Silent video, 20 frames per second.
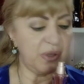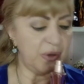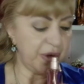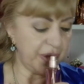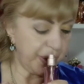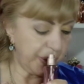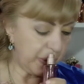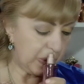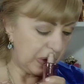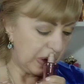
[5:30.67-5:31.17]
You
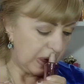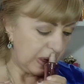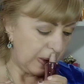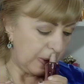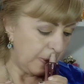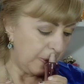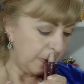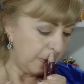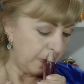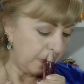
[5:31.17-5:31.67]
know,
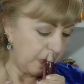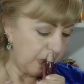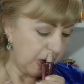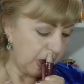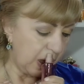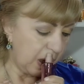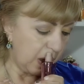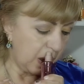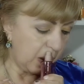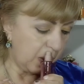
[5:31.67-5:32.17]

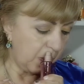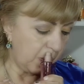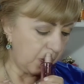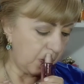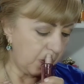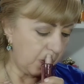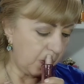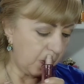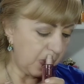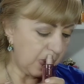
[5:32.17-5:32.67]

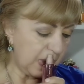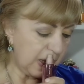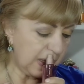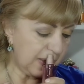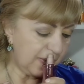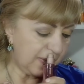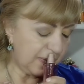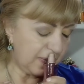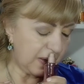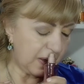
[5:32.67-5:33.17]
um,
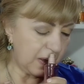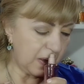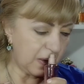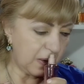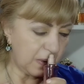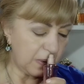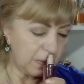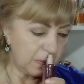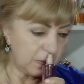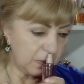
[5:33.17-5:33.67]
it's
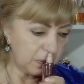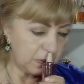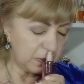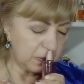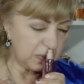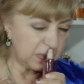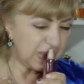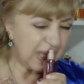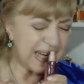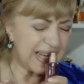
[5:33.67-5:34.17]
uh,
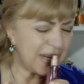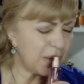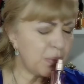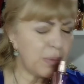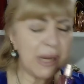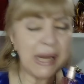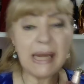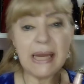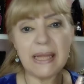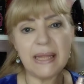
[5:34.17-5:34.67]
del
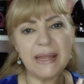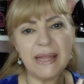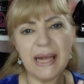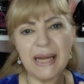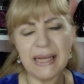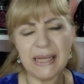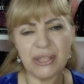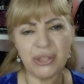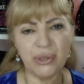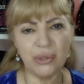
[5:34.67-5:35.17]
really
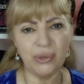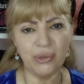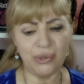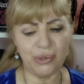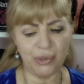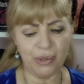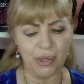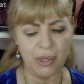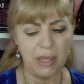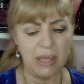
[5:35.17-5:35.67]

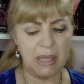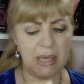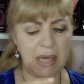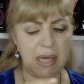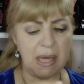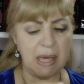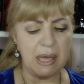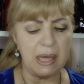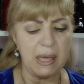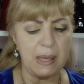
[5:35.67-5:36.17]
delicious.
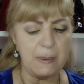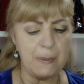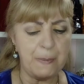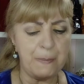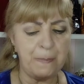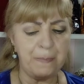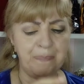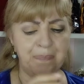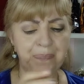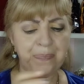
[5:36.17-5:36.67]

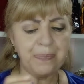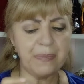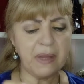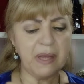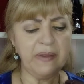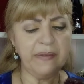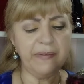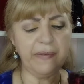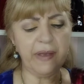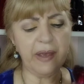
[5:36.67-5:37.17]
Um,
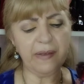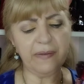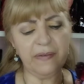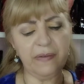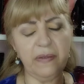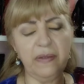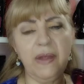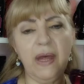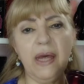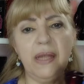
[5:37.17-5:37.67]
it
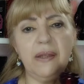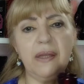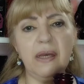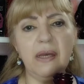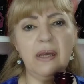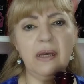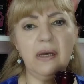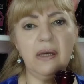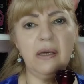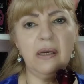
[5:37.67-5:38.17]
says that
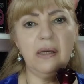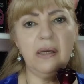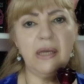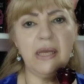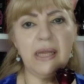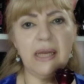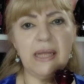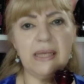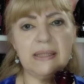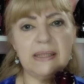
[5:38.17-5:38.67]
uh,
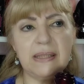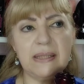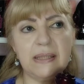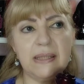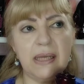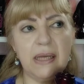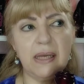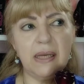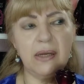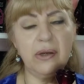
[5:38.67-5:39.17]
it
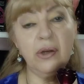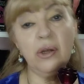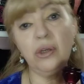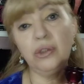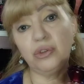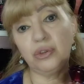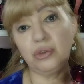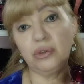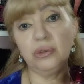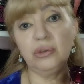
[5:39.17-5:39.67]
is uh,
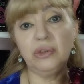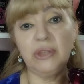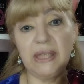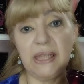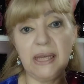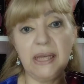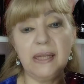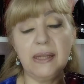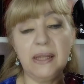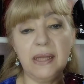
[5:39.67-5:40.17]
not
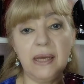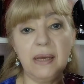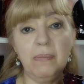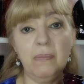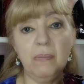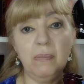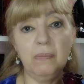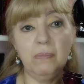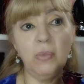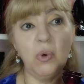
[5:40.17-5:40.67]
the the
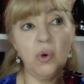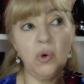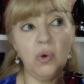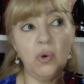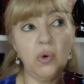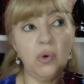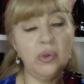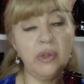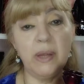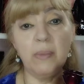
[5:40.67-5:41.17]

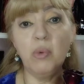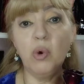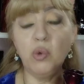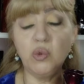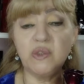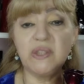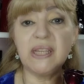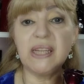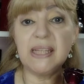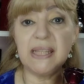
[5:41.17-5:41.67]
more the
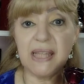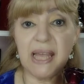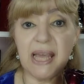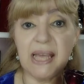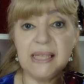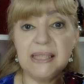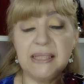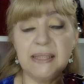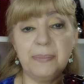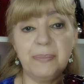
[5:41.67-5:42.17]
most
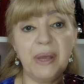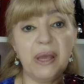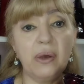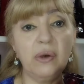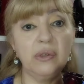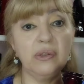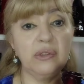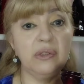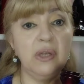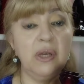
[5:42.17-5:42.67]
intense,
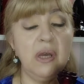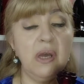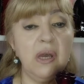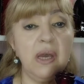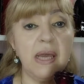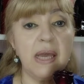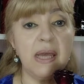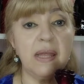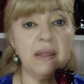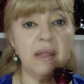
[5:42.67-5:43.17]
because
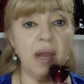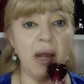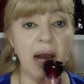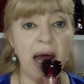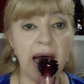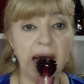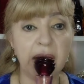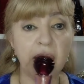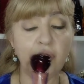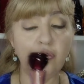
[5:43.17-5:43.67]
in the
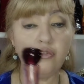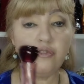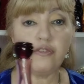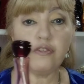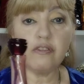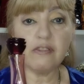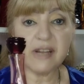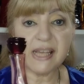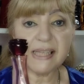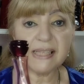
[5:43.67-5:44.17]
line of
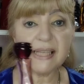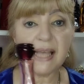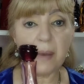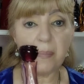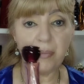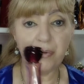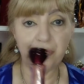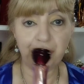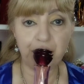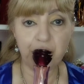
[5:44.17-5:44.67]

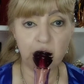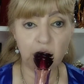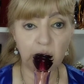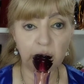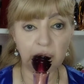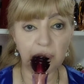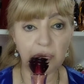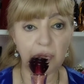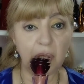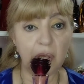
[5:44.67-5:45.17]
Kriska
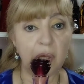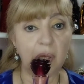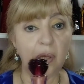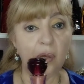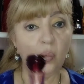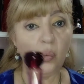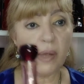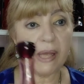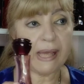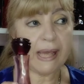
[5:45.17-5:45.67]
perfumes,
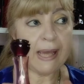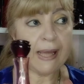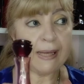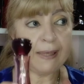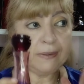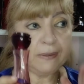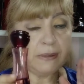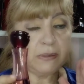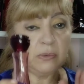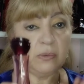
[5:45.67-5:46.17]
we
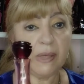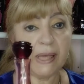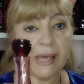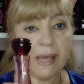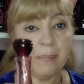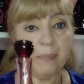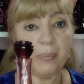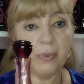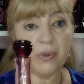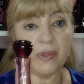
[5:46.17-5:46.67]
can we
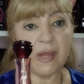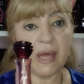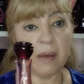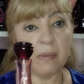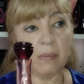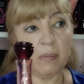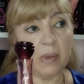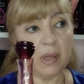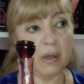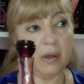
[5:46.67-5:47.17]
can put
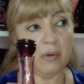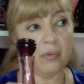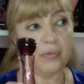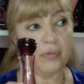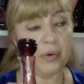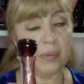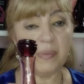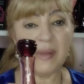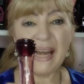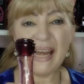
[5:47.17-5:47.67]
them uh,
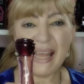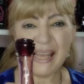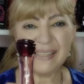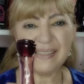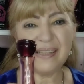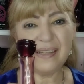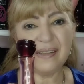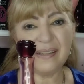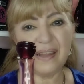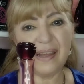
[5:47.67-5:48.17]
from the
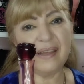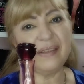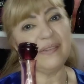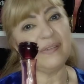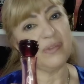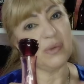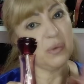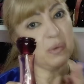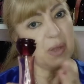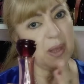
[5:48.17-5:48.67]
less
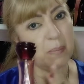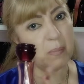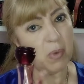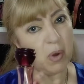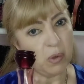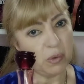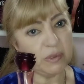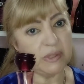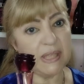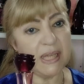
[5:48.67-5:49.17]
intense to the
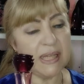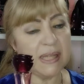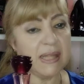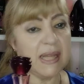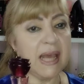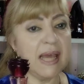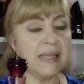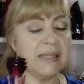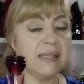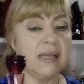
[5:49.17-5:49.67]
most
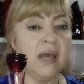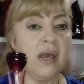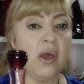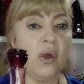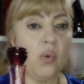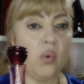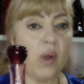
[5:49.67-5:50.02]
intense.